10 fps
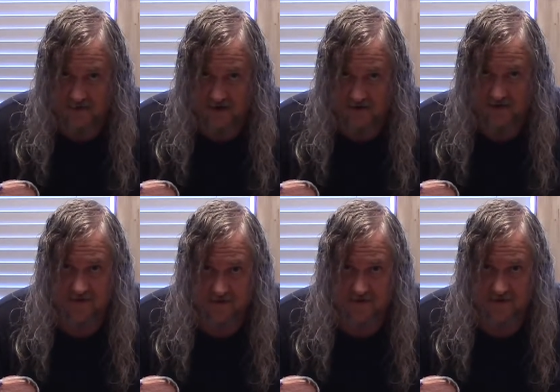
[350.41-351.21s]
We'll
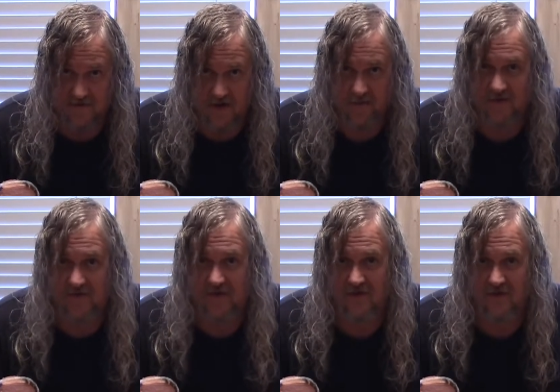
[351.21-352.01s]
develop our
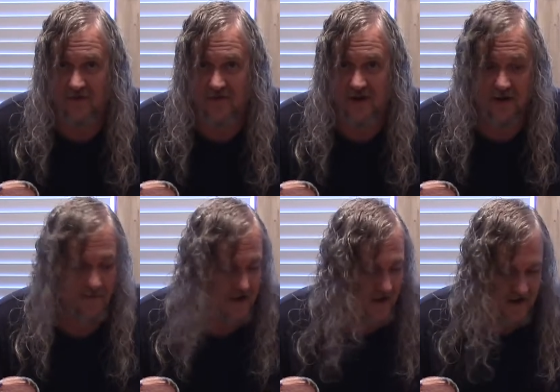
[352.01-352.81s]
skills over time.
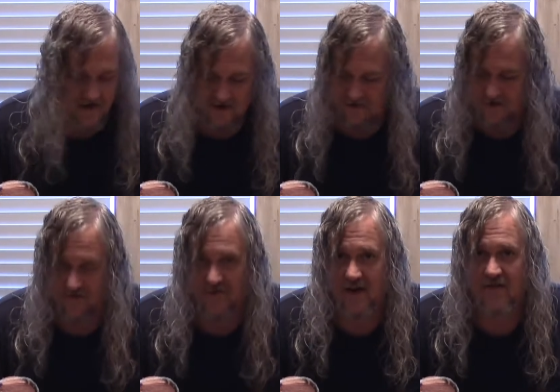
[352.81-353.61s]
These are
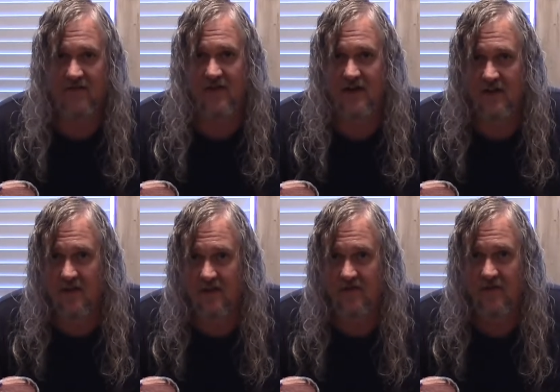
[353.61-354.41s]
just flavors I
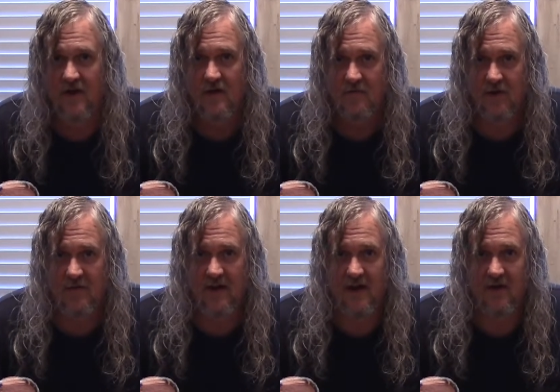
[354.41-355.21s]
love. Put them
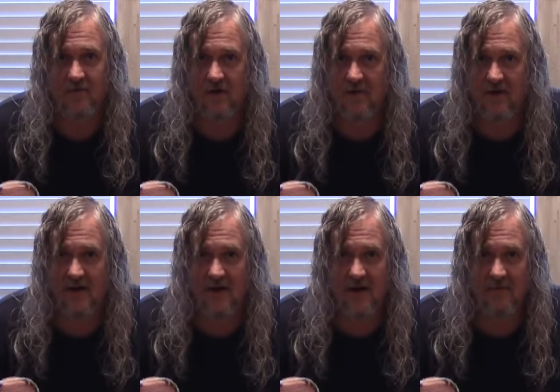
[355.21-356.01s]
together, put them in
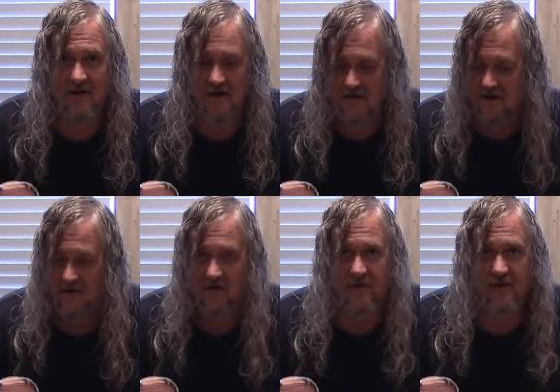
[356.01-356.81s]
an omelet.
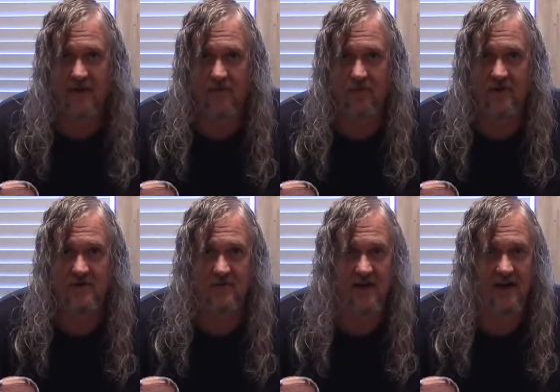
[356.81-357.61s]
The death wish,
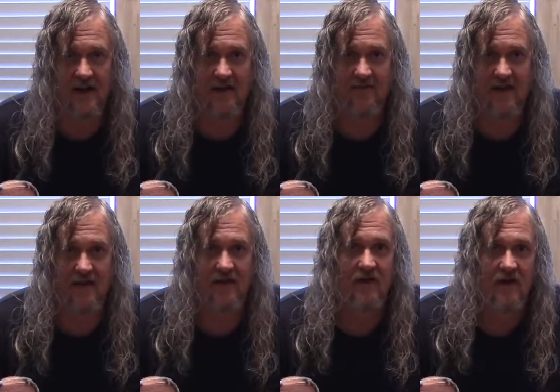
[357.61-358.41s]
we're going to have
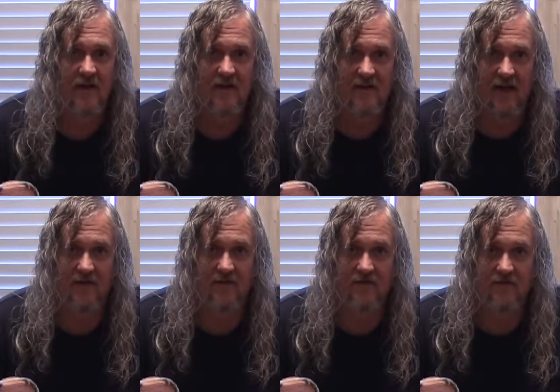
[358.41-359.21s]

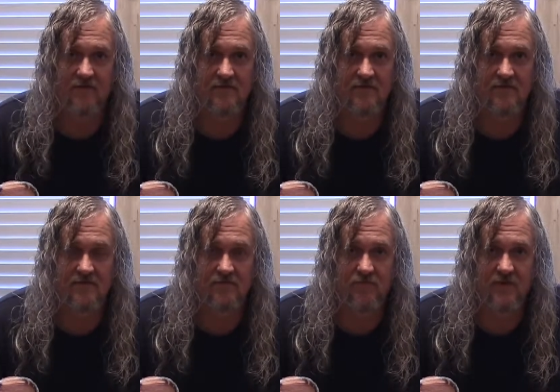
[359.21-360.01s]
that
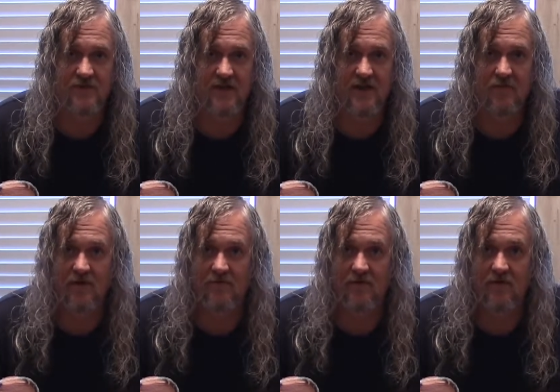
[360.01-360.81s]
Butch T
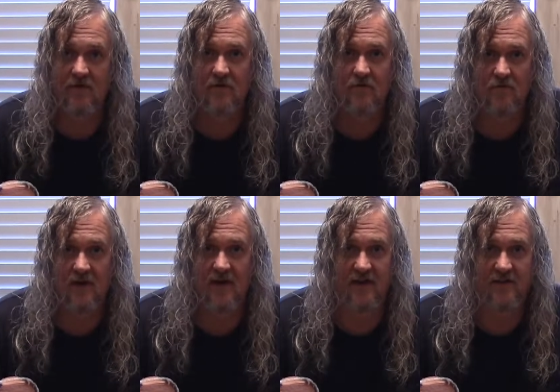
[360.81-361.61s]
Reaper
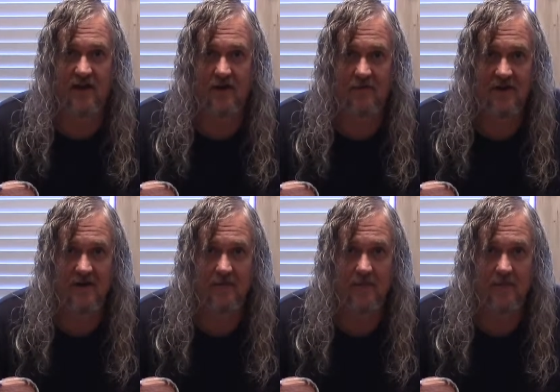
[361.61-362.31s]
ready to tear me up.